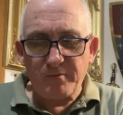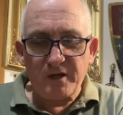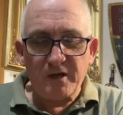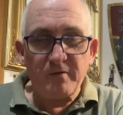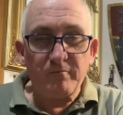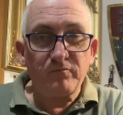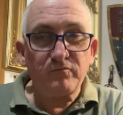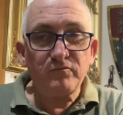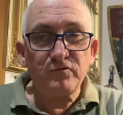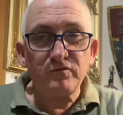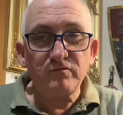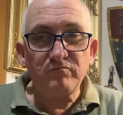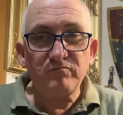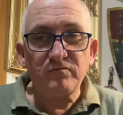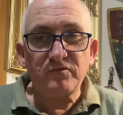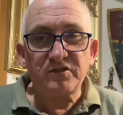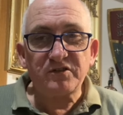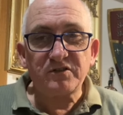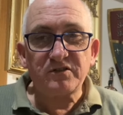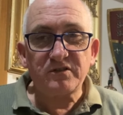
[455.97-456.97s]
near
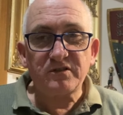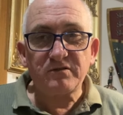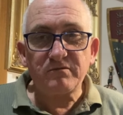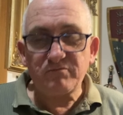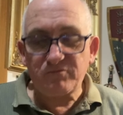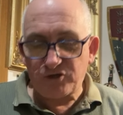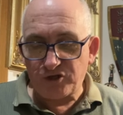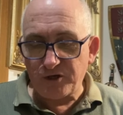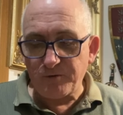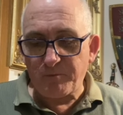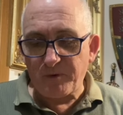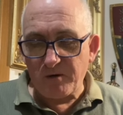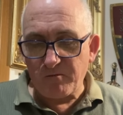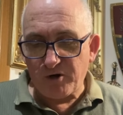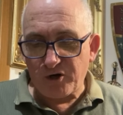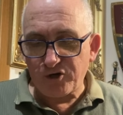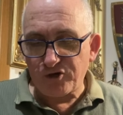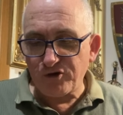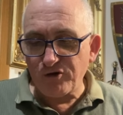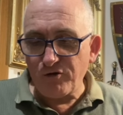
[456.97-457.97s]
chipping
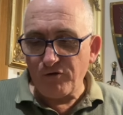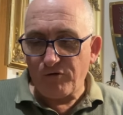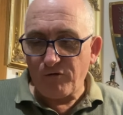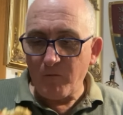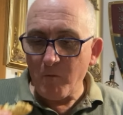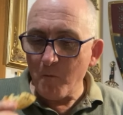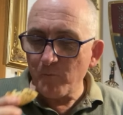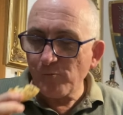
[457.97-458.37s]
my tooth.